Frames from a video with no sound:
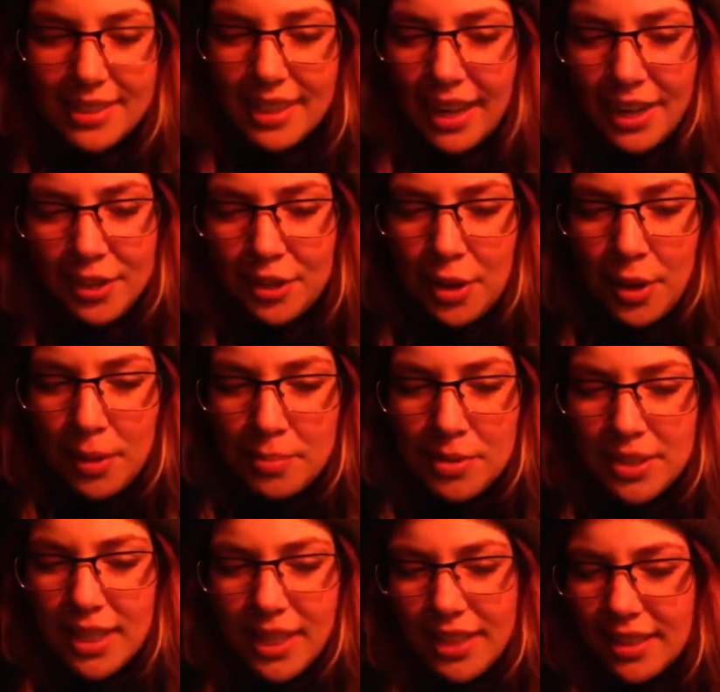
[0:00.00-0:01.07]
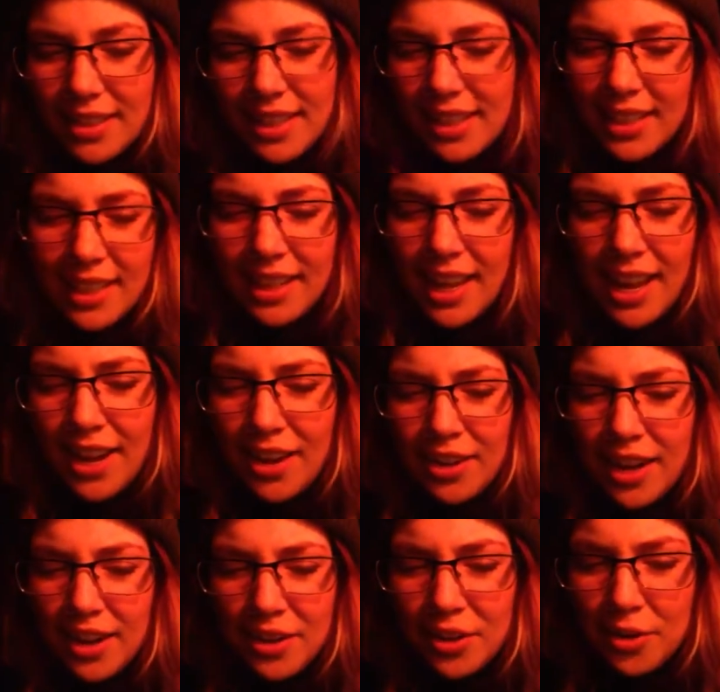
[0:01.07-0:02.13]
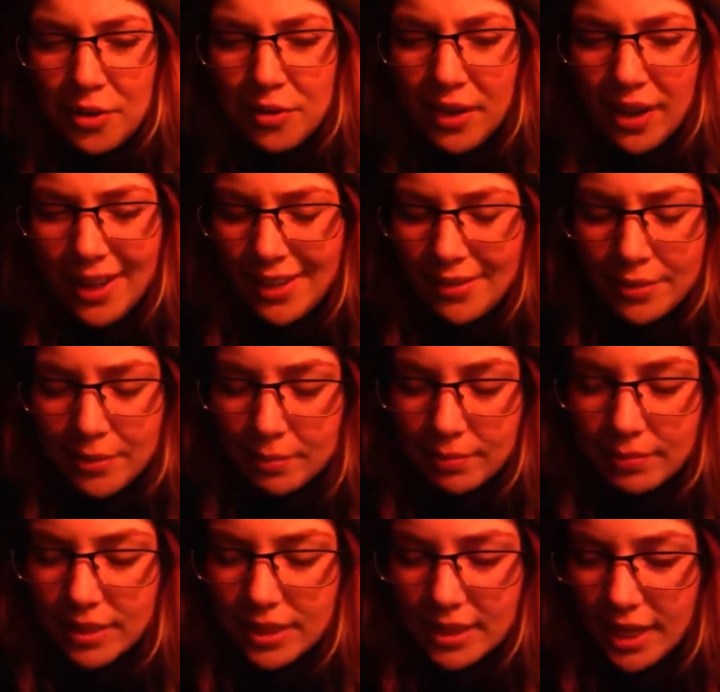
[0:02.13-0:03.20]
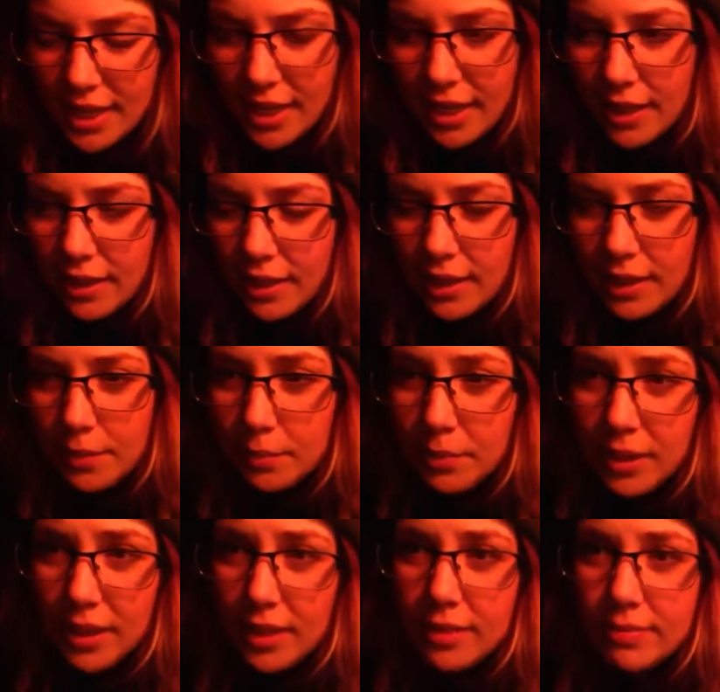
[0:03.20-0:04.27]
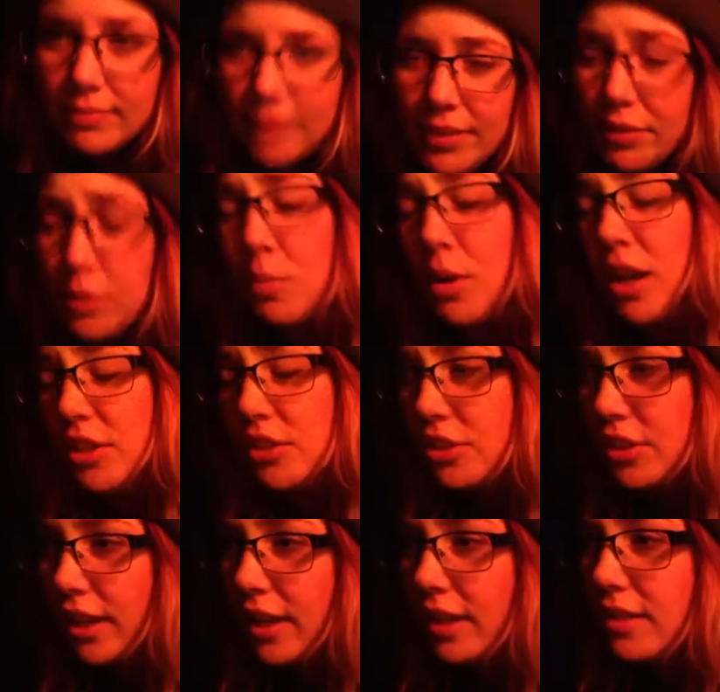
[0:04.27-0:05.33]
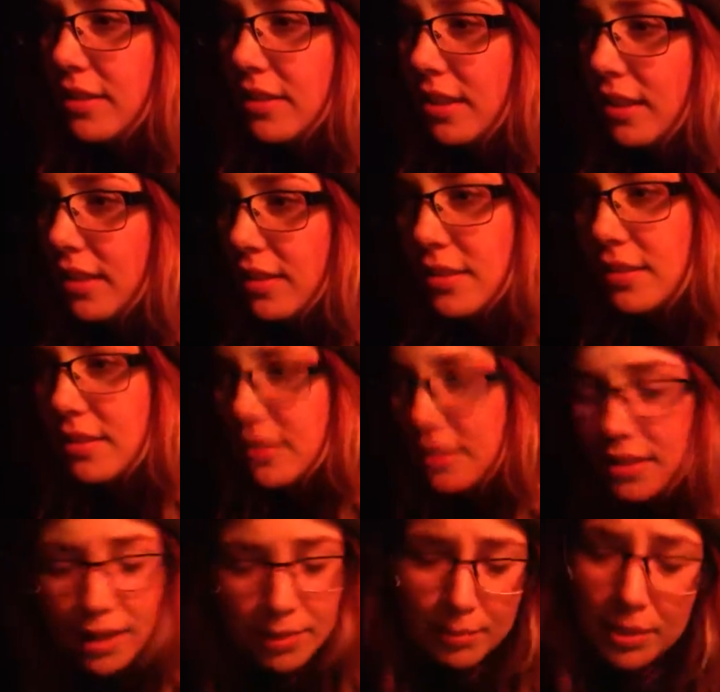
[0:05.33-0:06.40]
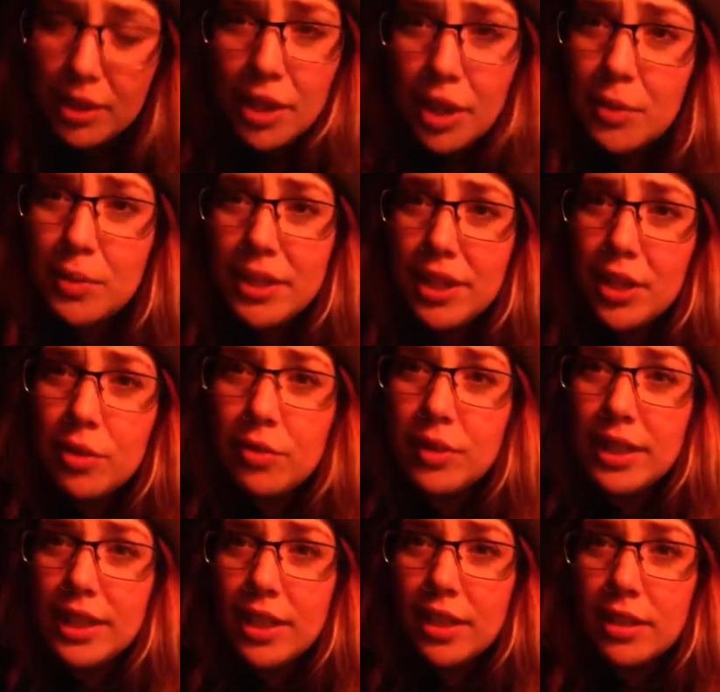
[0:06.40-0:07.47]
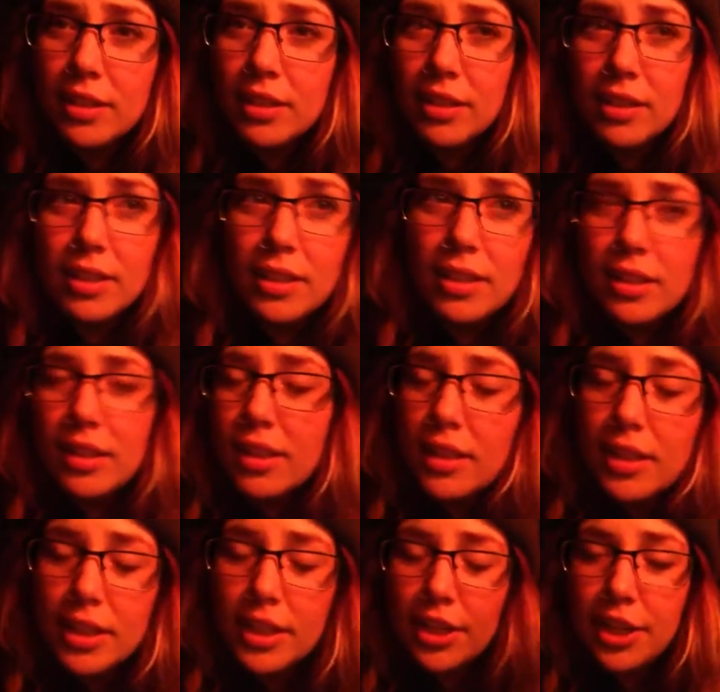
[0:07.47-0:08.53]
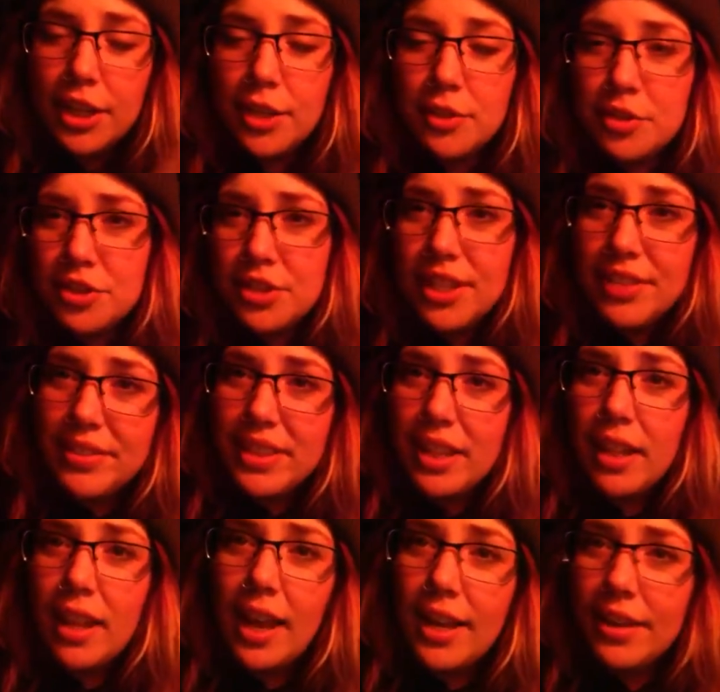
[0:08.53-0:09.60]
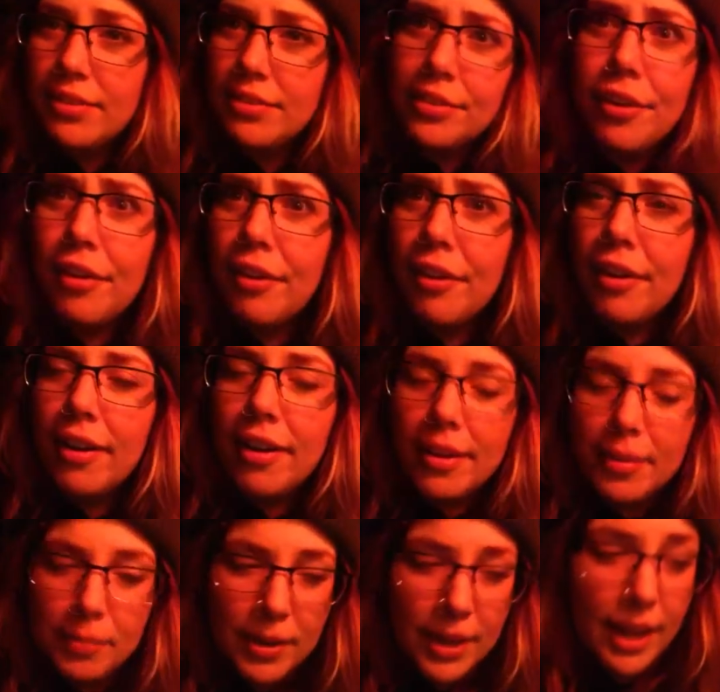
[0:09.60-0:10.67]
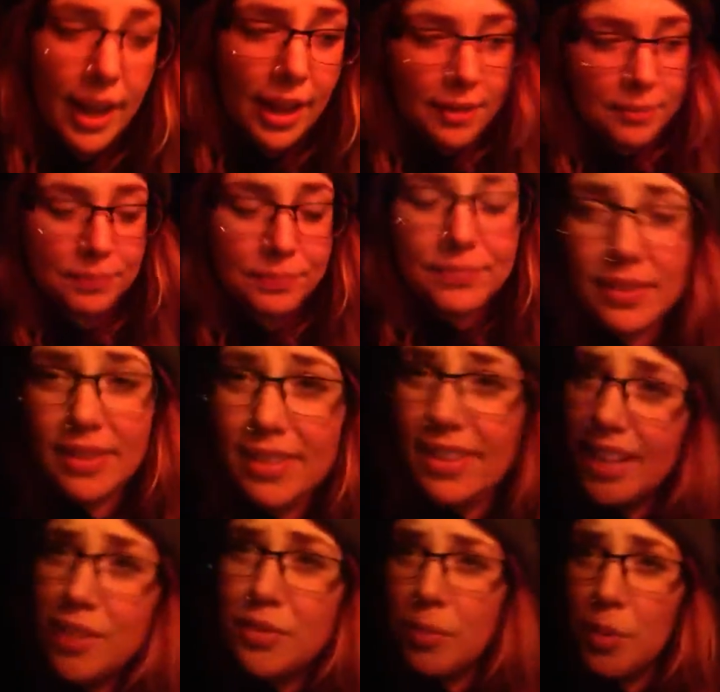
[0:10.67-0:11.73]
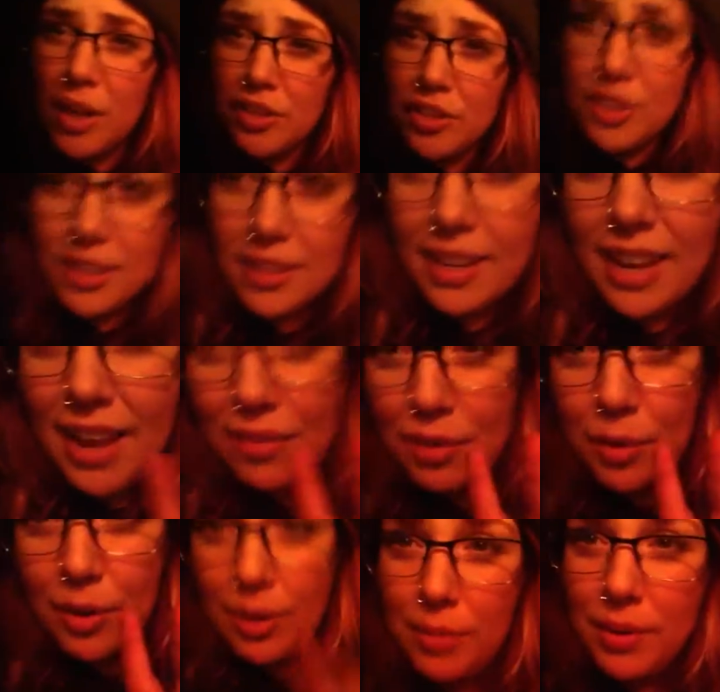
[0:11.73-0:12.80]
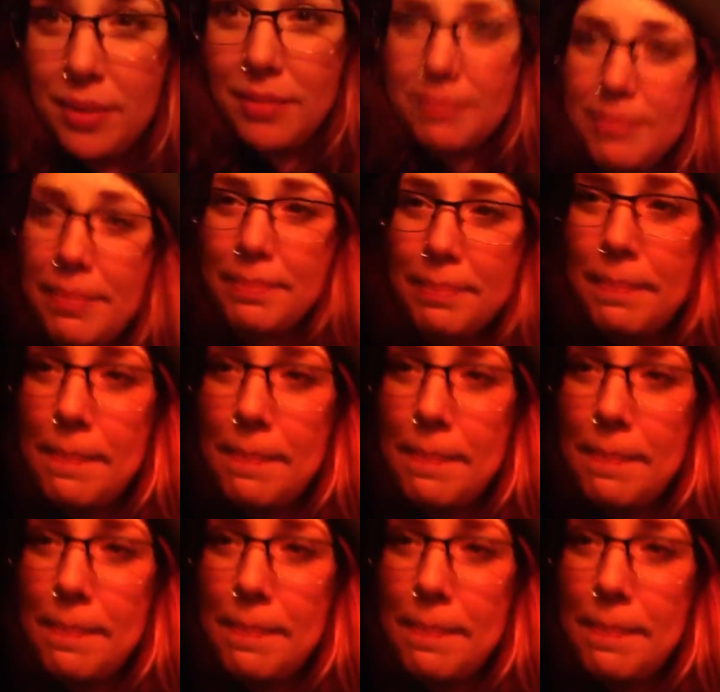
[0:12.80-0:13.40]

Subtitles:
I'm just, like, thinking aloud. I don't know if I even said anything, but if you watch, thanks, because I'm lonely over here, you know, just living the life. But yeah, thanks for watching. Have a great one.